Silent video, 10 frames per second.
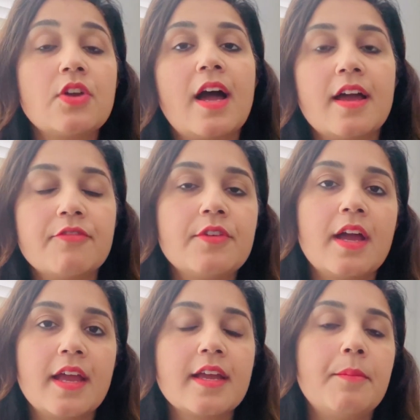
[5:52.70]
after
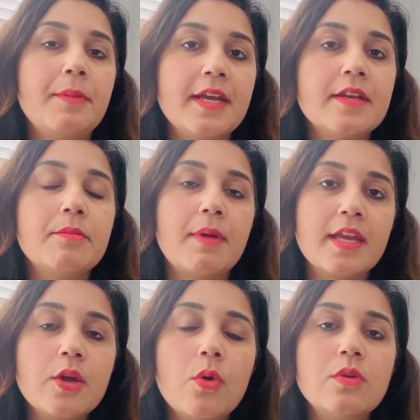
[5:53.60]
I completed
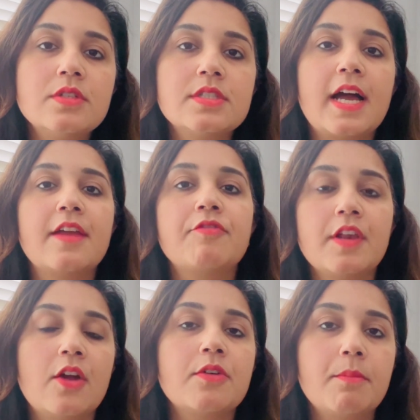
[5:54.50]
my course, I
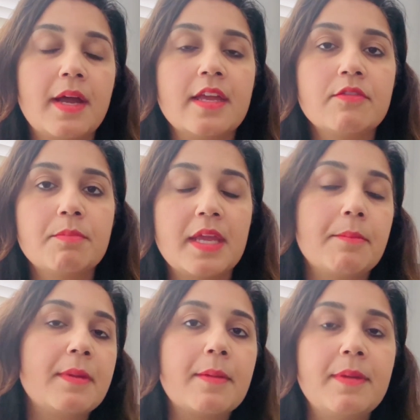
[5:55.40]
fill out my
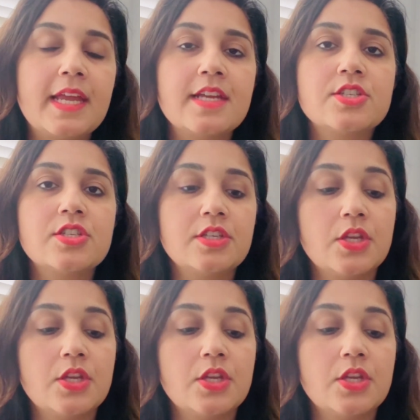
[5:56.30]
PMP application,